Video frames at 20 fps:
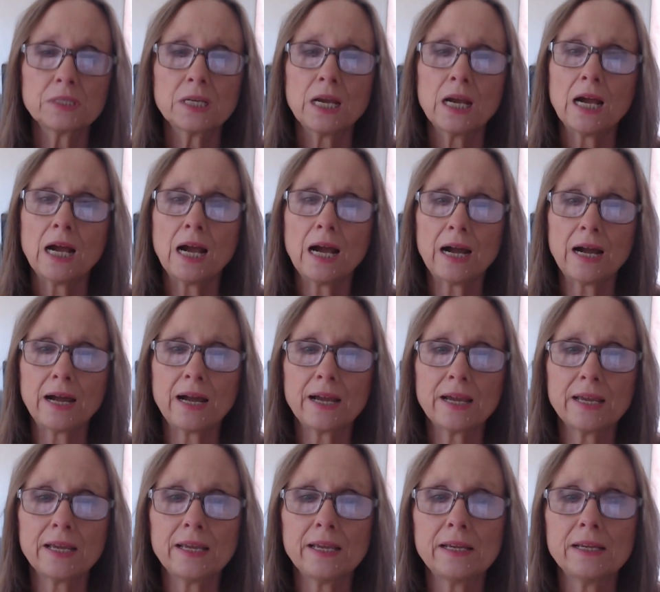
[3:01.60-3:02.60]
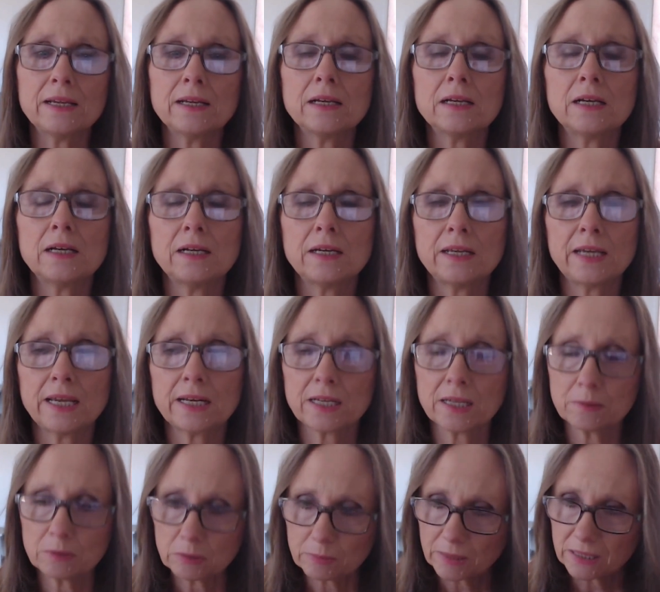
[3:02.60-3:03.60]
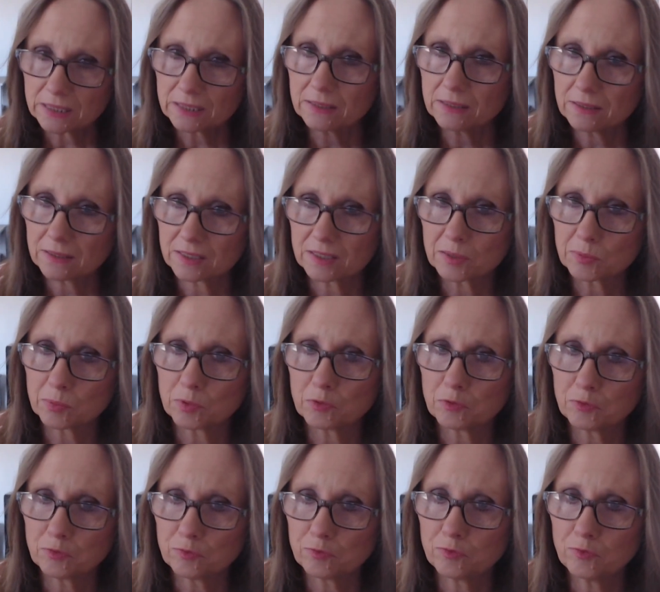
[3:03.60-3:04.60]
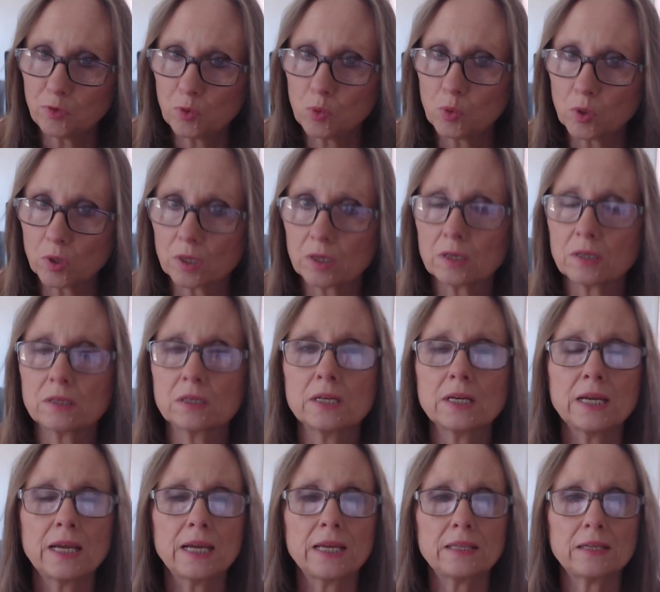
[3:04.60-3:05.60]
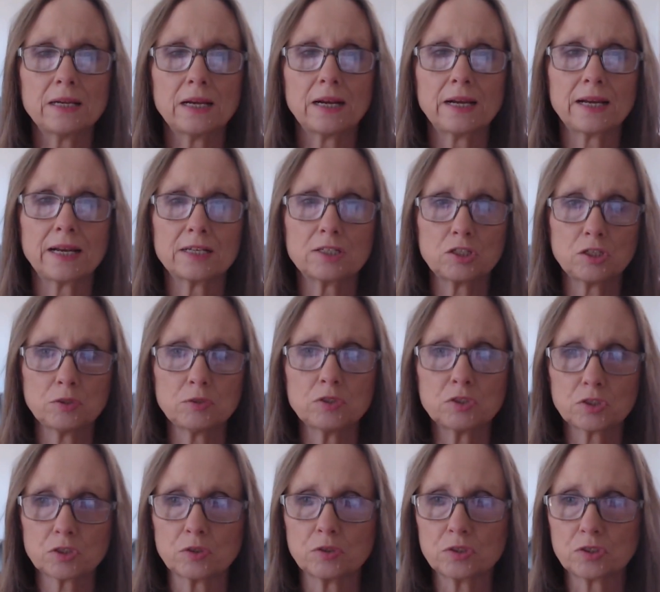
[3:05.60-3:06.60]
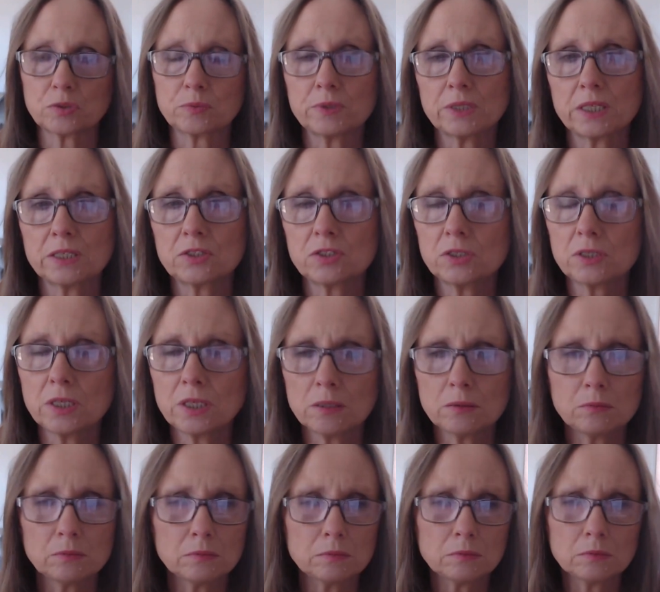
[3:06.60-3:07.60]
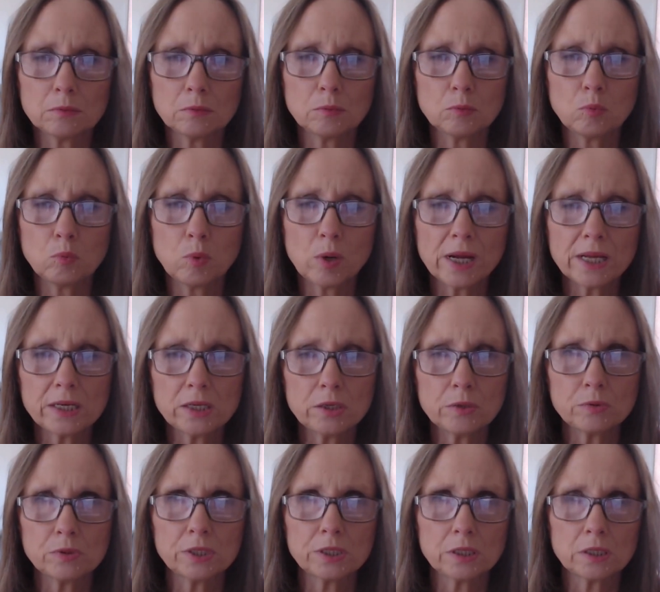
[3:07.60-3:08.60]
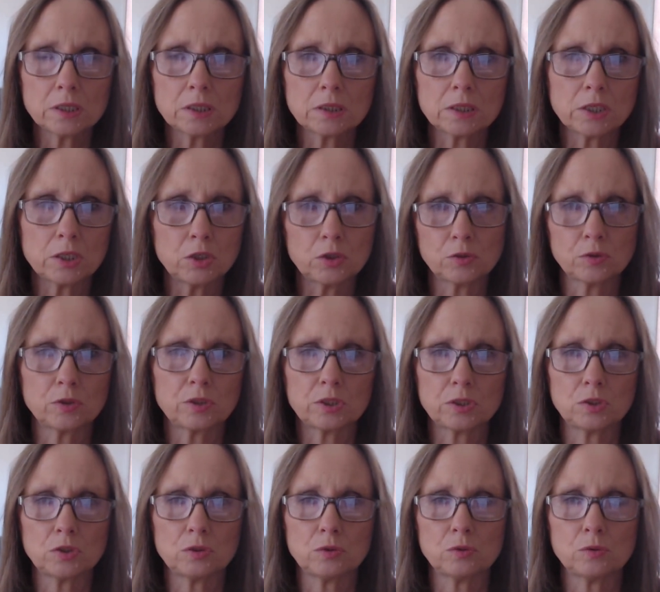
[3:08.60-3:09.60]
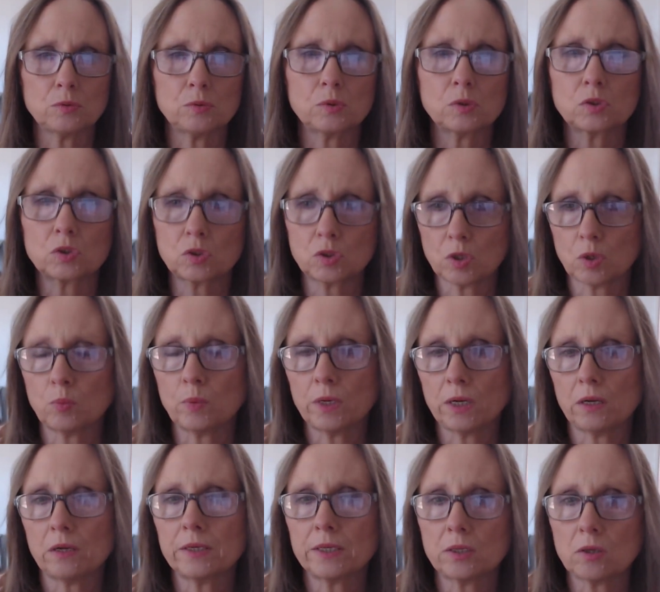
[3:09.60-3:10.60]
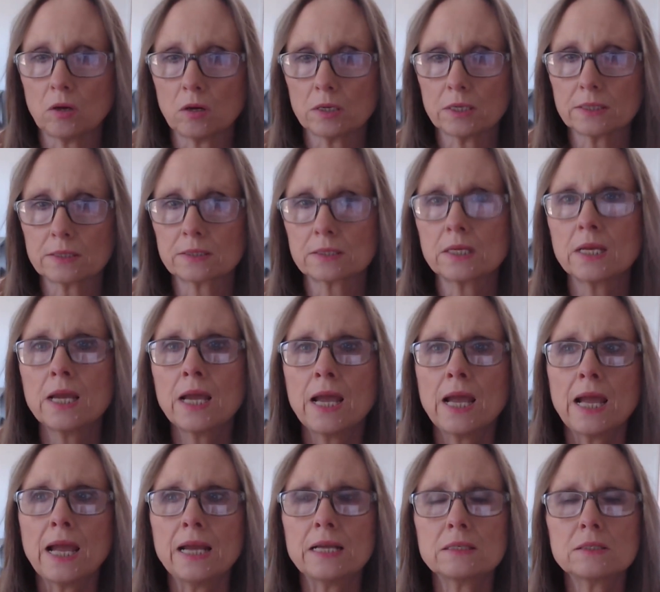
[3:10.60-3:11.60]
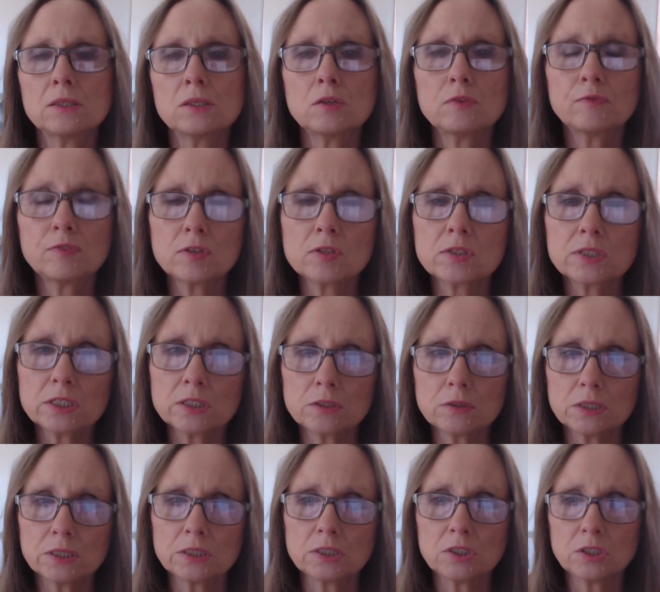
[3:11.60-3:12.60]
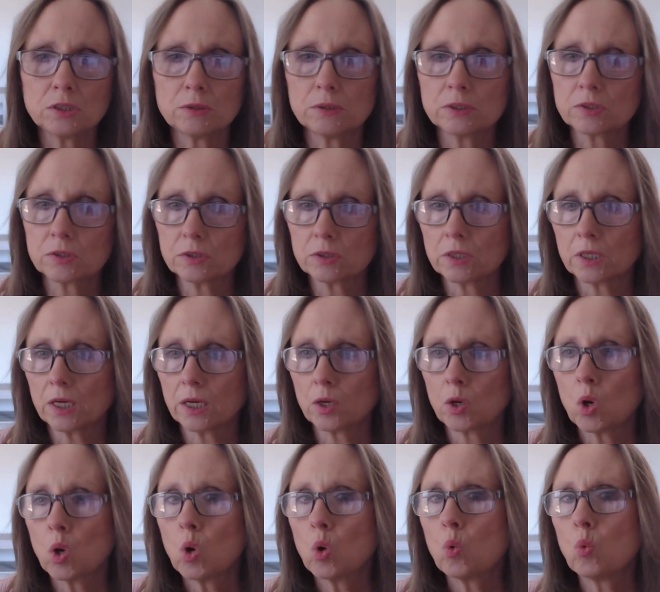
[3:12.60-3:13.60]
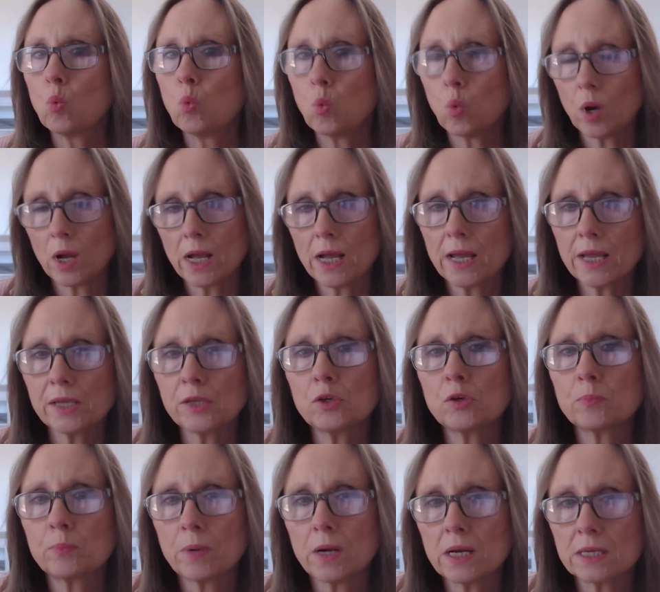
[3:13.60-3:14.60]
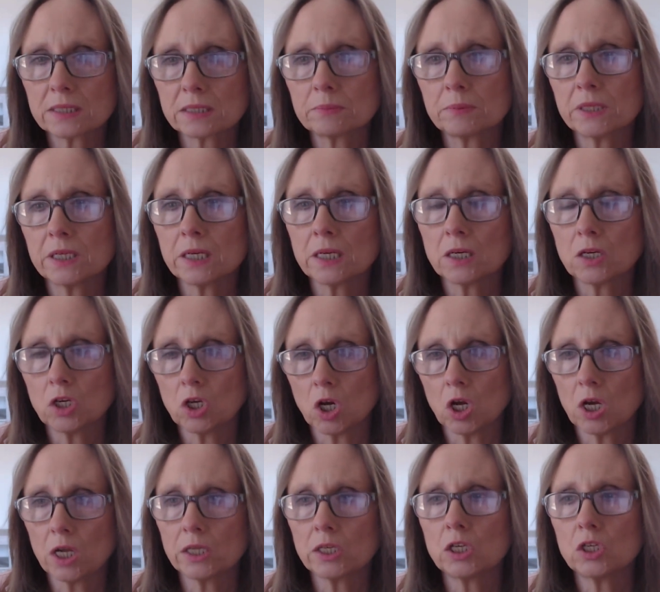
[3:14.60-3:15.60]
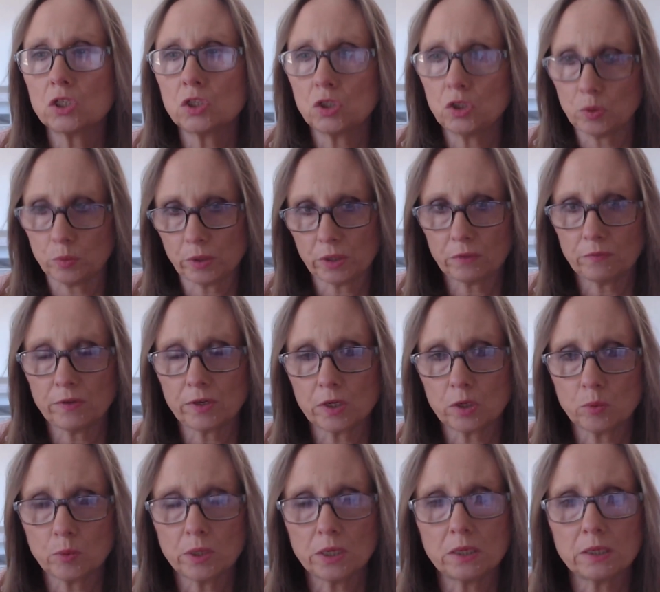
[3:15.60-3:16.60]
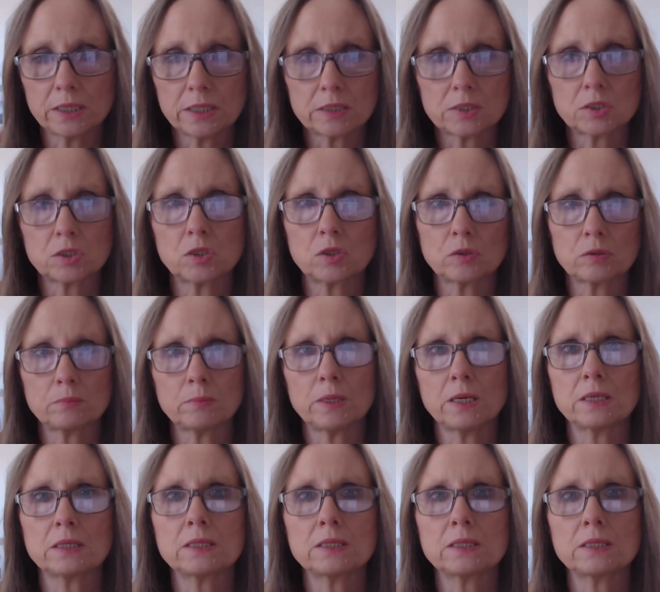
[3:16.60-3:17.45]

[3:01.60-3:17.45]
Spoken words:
I had come to my senses before I got too discouraged and realized, you know, why do you think that you're going to do so well in August? And so the first thing you need to do is look at why you're possibly not doing very well in a certain month.